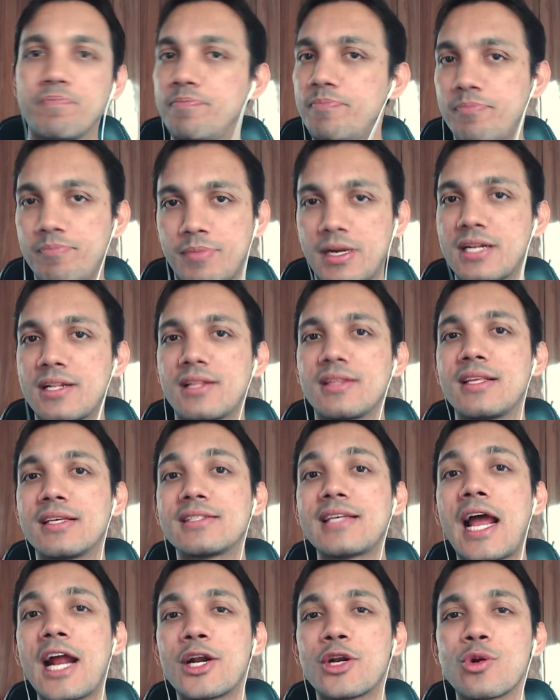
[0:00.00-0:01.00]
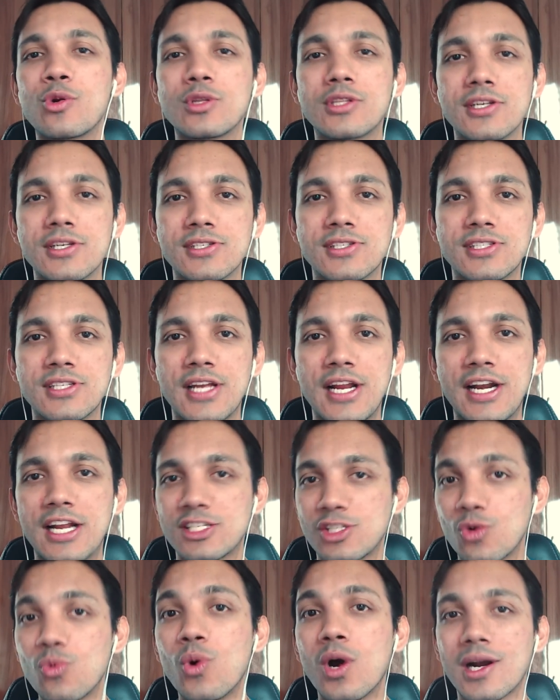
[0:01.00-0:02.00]
But the sad truth is, it
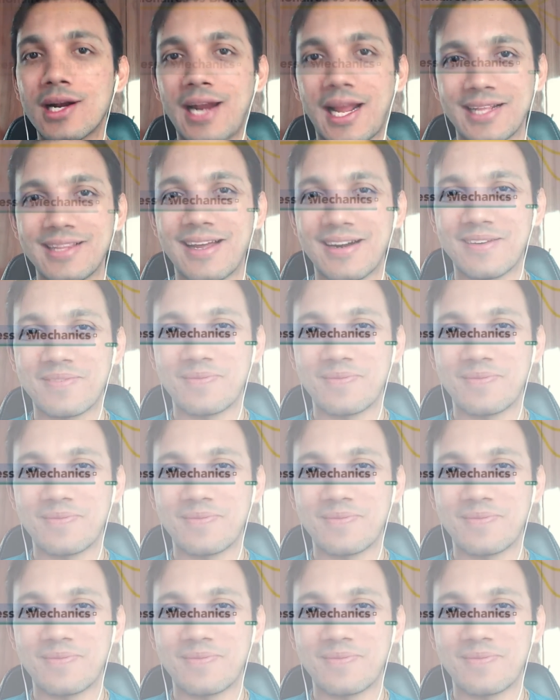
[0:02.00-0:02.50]
doesn't work like that.